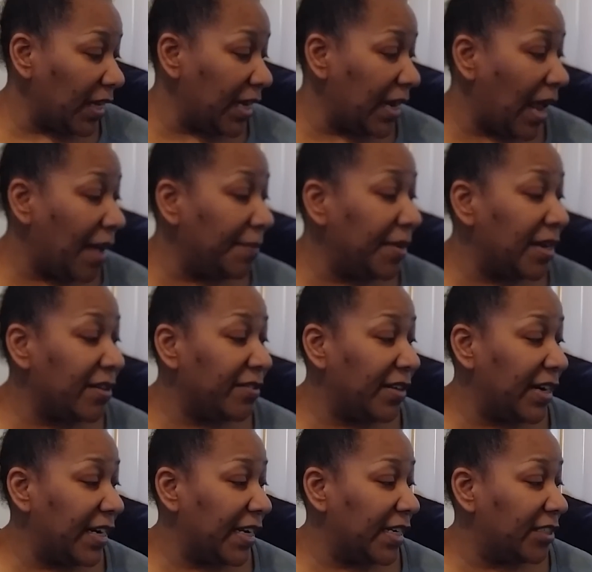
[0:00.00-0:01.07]
And I'm getting
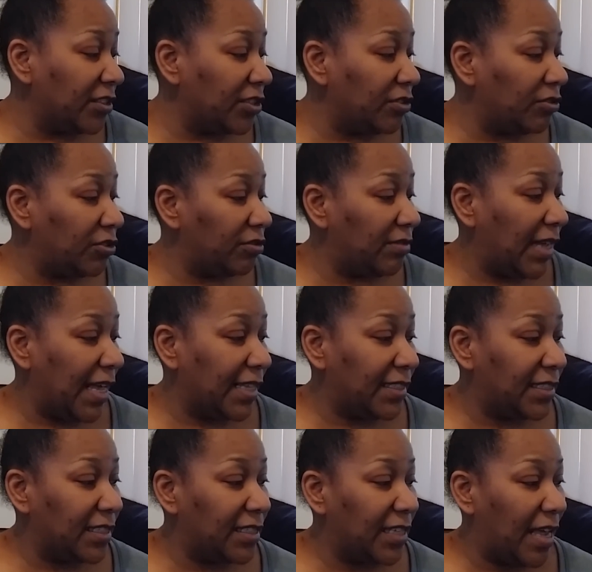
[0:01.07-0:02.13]
ready to introduce you
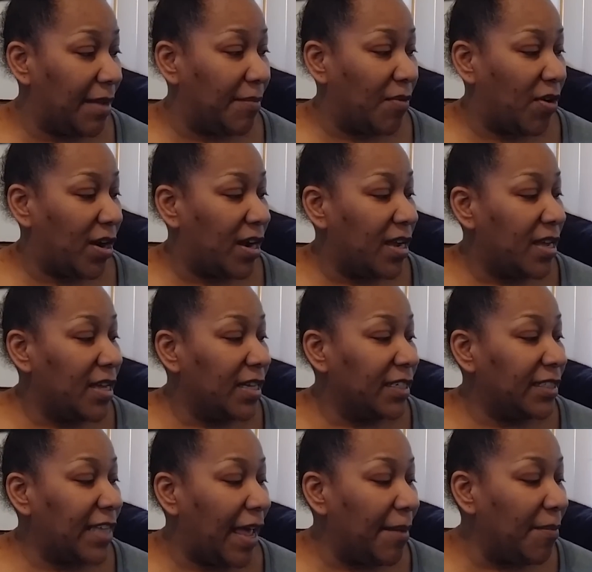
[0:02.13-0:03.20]
guys to Tamar.
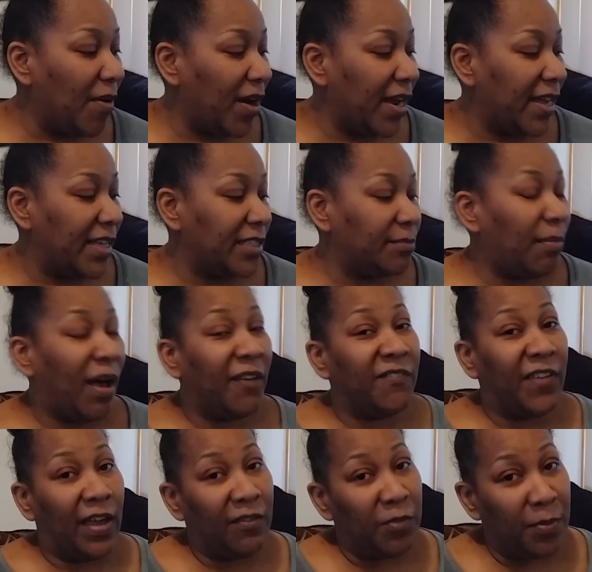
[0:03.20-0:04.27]
Tamar is my
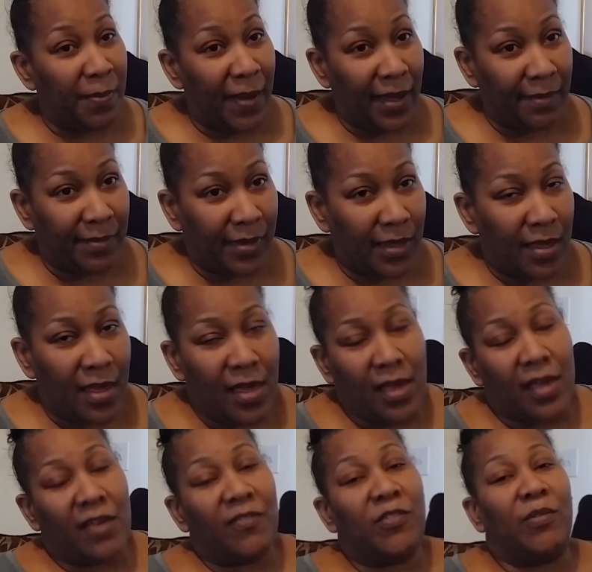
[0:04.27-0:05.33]
favorite baby.
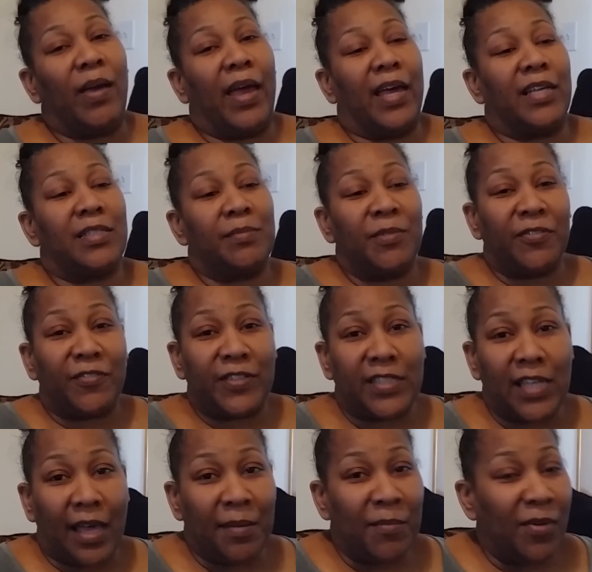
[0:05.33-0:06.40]
If you ask me for
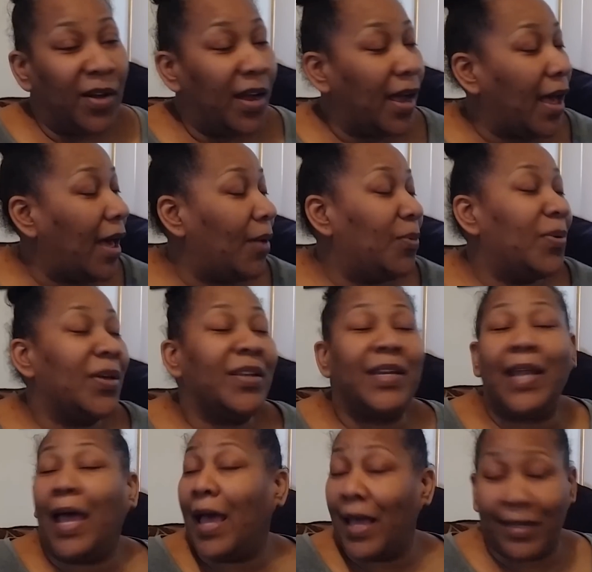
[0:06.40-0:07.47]
Tamar, I
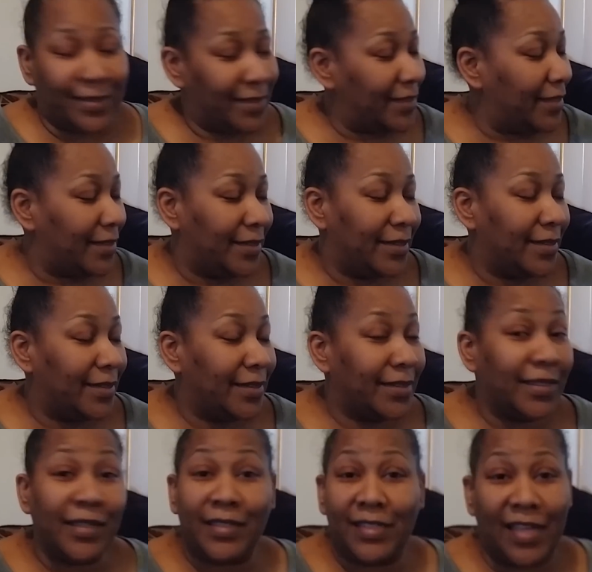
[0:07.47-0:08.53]
would not
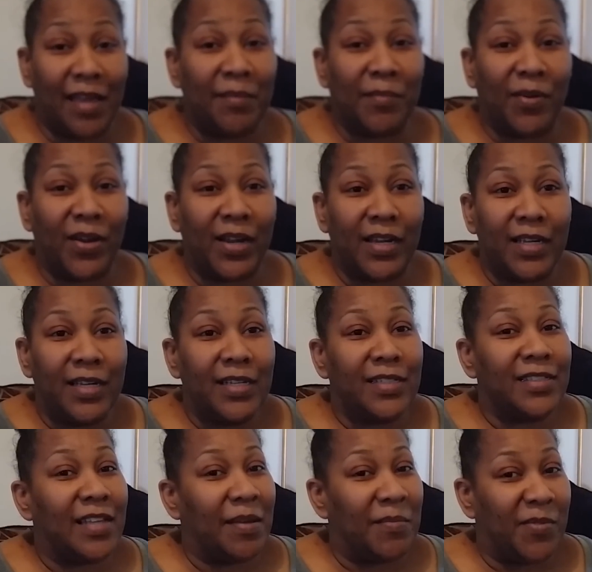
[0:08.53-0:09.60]
sell Tamar.
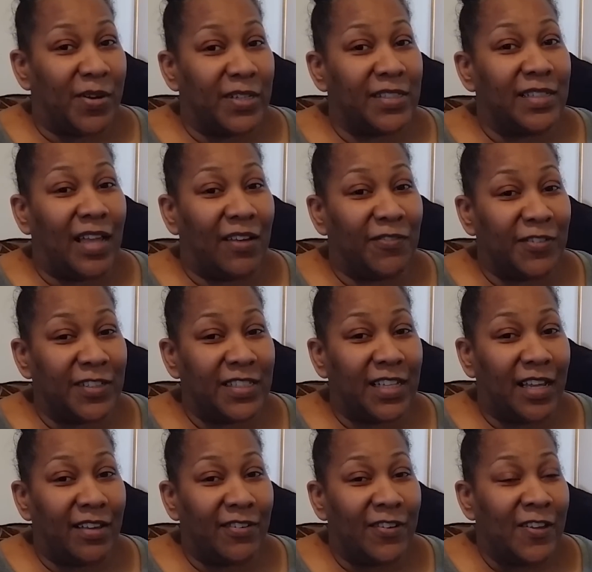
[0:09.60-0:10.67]
Tamar is not for
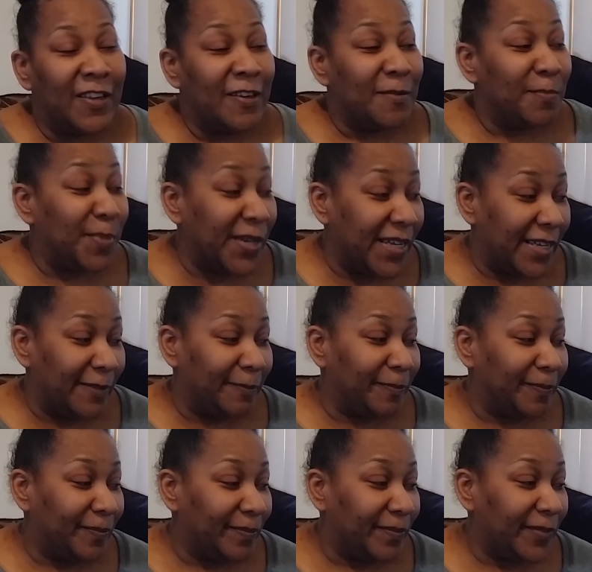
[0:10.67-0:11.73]
sale. But
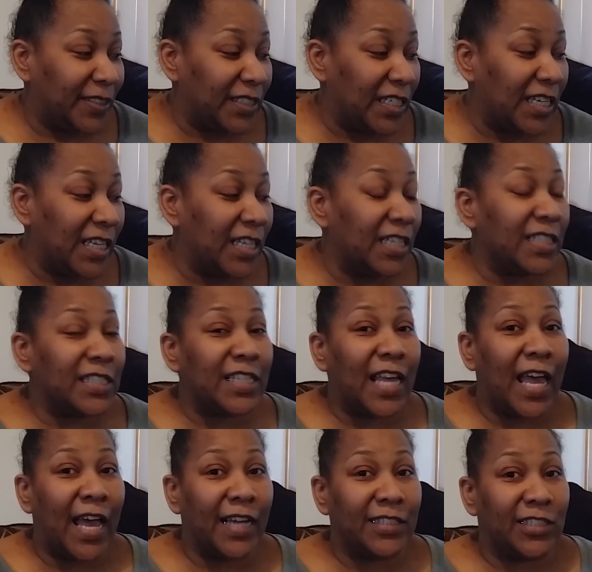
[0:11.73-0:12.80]
she is
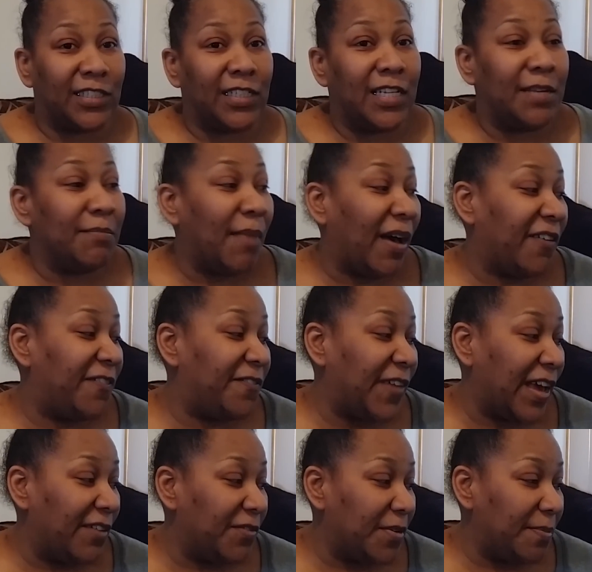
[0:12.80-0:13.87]
actually my
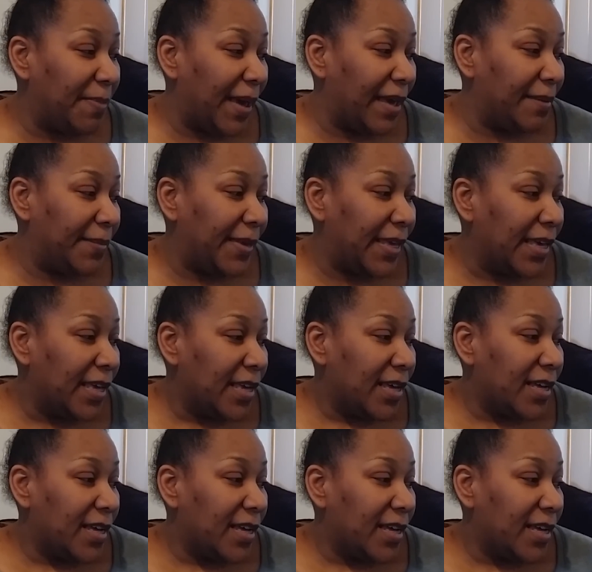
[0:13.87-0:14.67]
favorite baby.